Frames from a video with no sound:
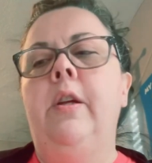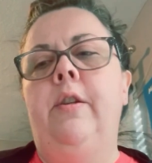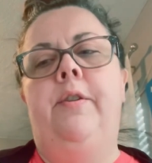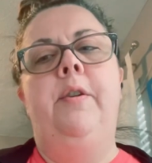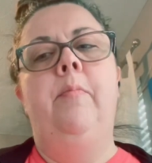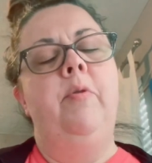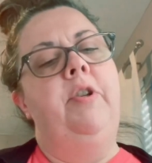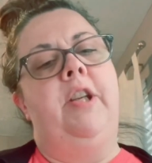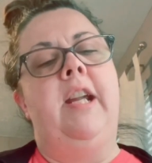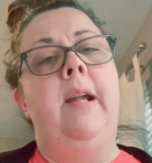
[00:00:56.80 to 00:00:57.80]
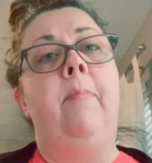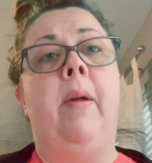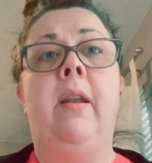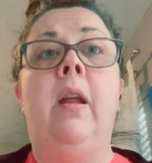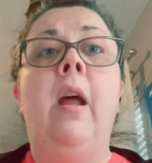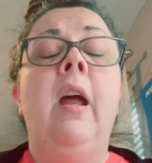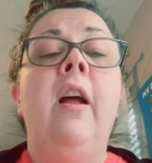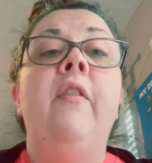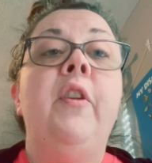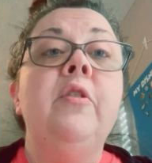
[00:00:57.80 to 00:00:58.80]
super cheap, and
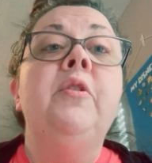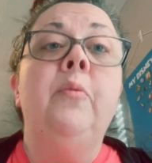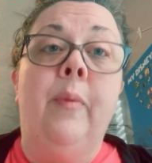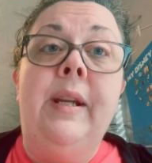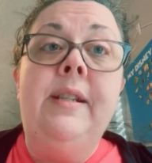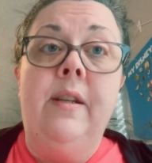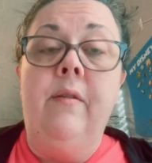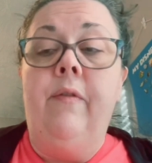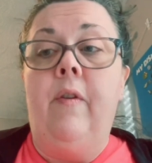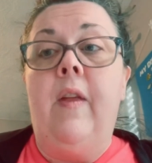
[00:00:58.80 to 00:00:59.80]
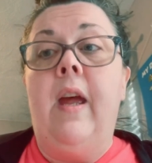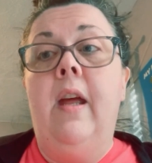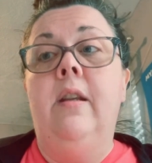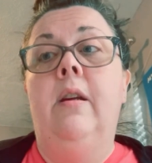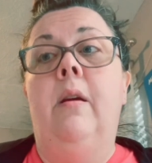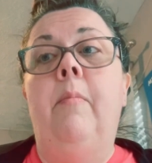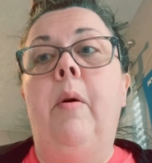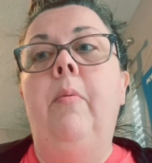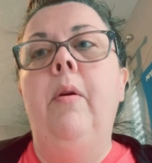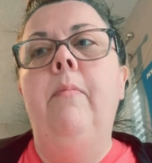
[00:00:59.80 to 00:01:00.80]
there's a reason for that.
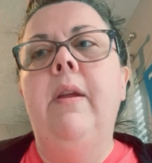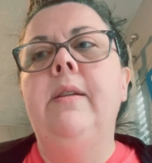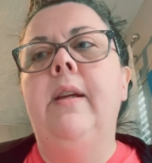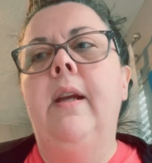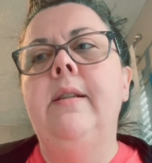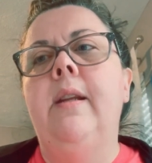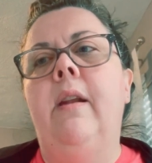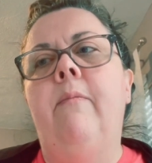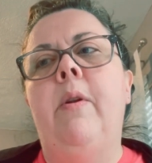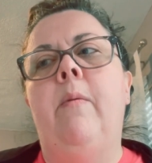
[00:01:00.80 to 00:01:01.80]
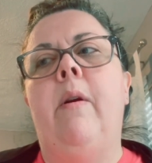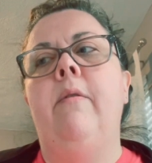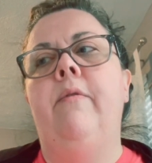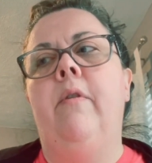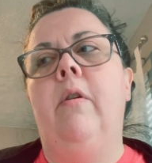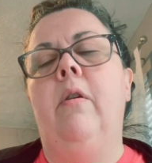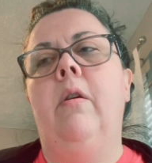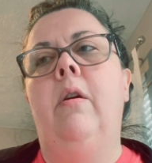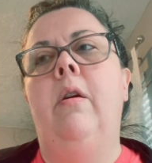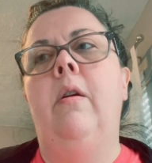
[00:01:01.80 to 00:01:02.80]
Ballpoint pens, like I said, have been around for
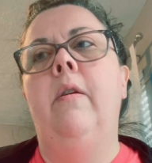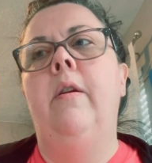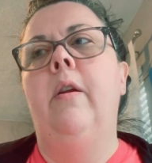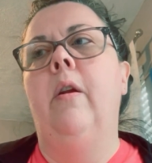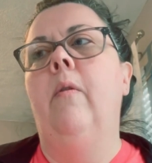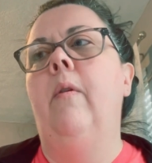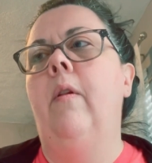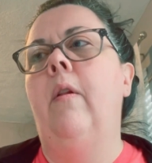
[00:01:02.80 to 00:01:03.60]
a